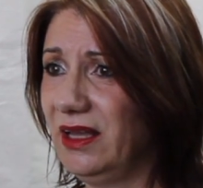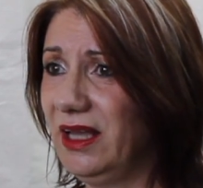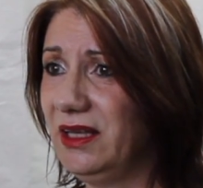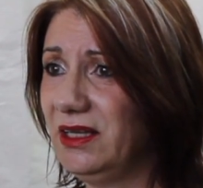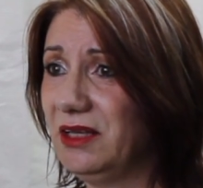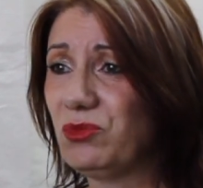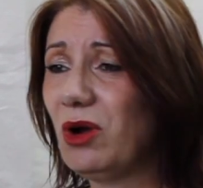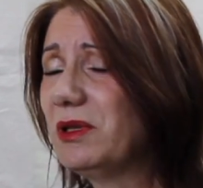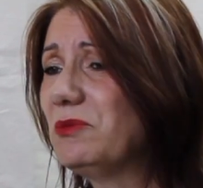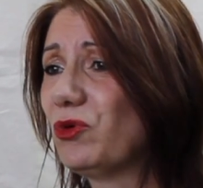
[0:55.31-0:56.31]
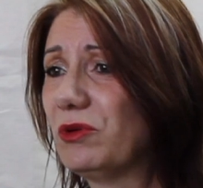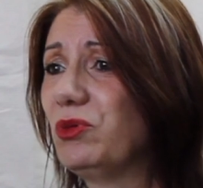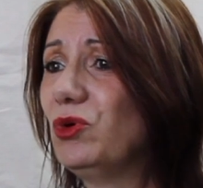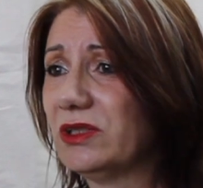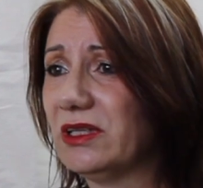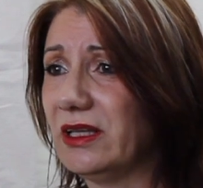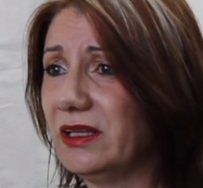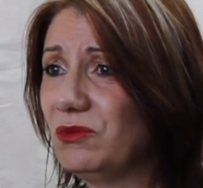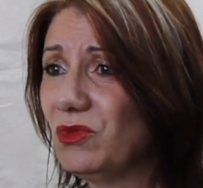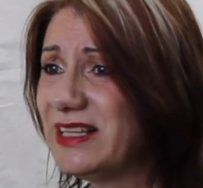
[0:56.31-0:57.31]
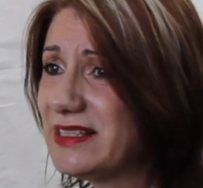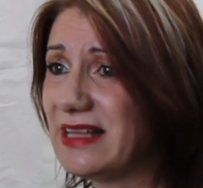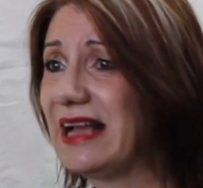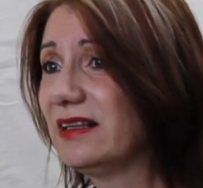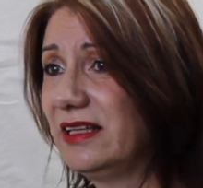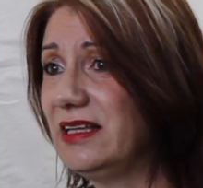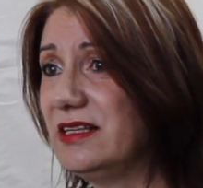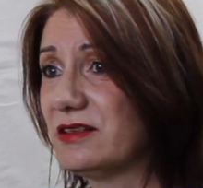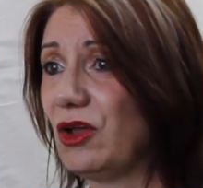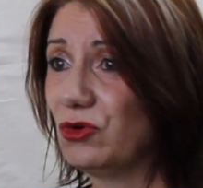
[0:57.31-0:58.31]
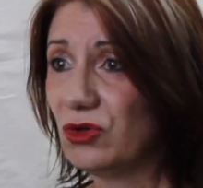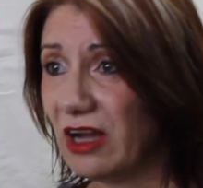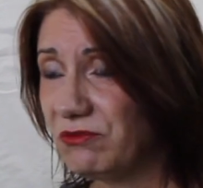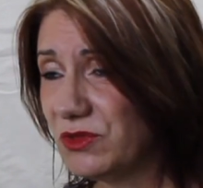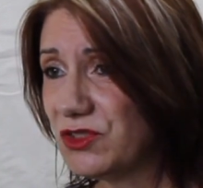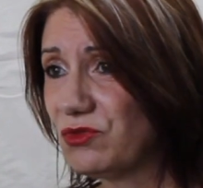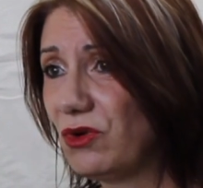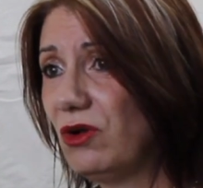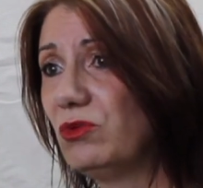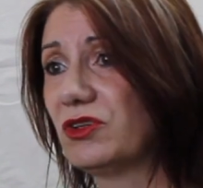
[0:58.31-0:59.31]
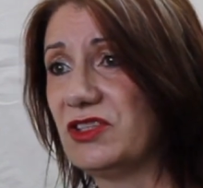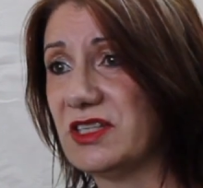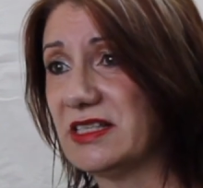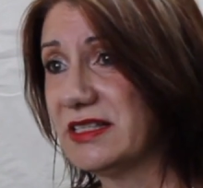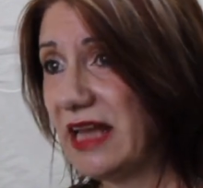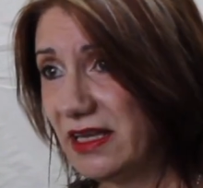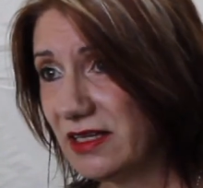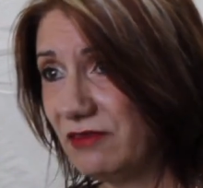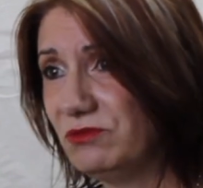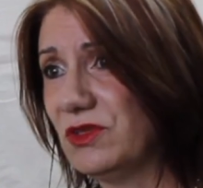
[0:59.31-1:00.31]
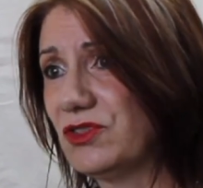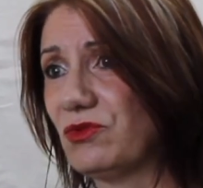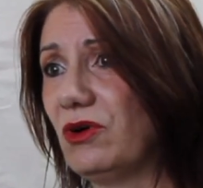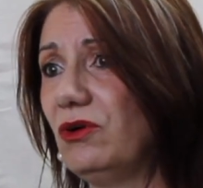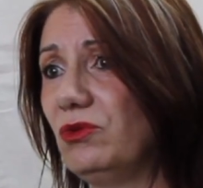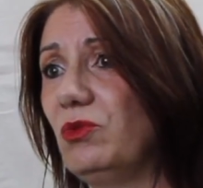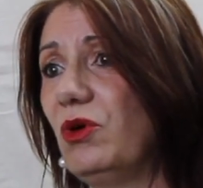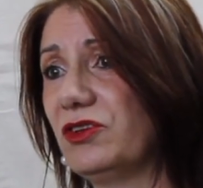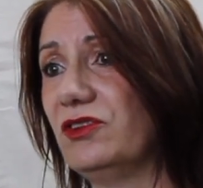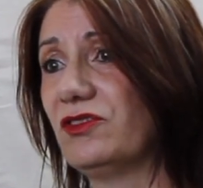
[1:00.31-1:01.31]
and probably more importantly, what exactly is local government's role, what is the state government's role, what